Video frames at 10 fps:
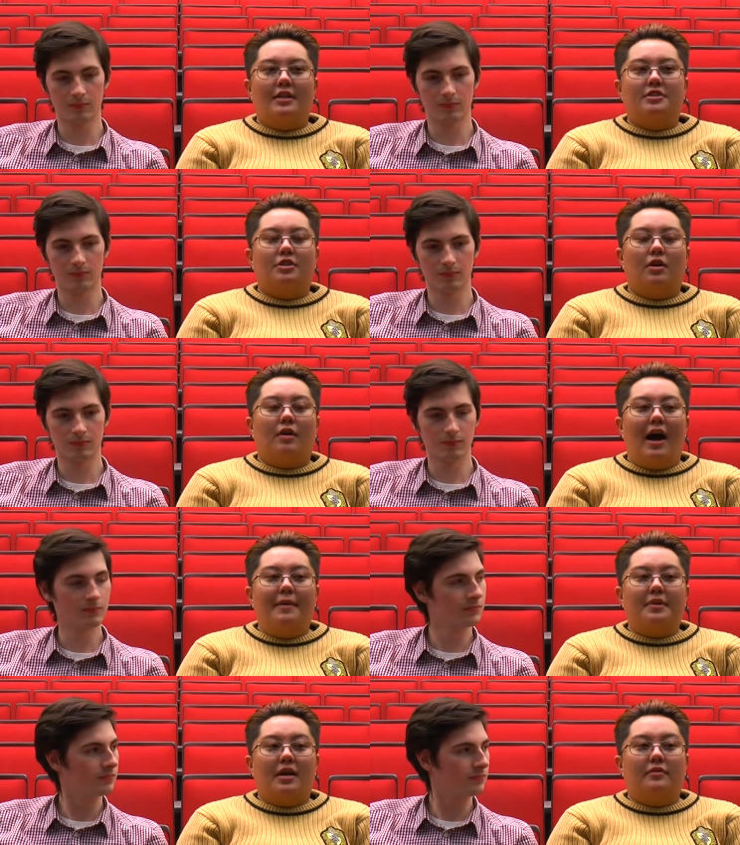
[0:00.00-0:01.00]
Speaker 1: and so
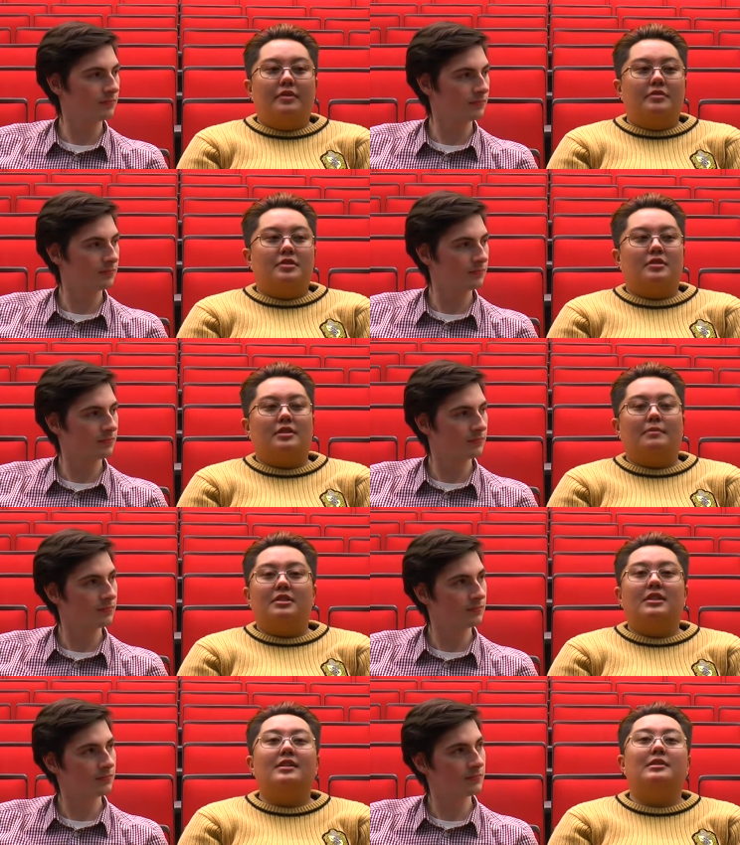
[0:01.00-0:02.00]
I'm kind of used to
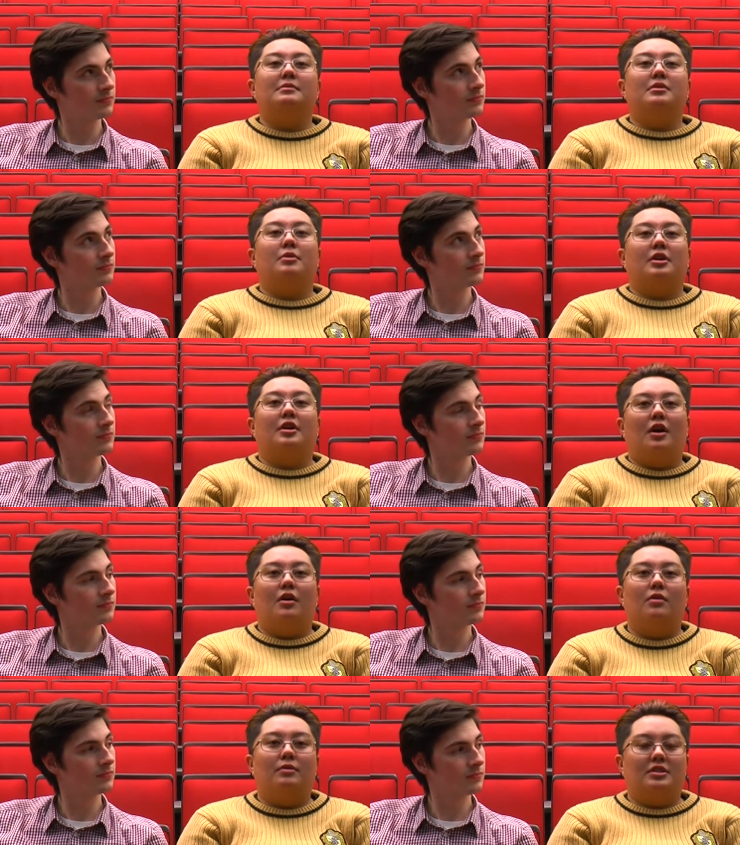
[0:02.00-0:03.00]
someone telling me where to
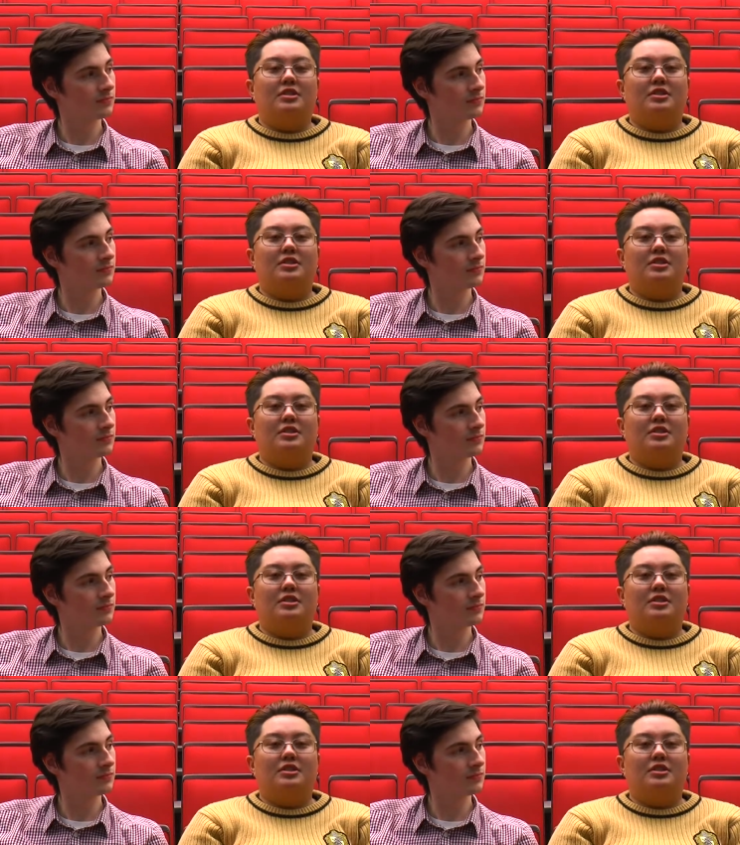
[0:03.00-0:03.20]
go, what to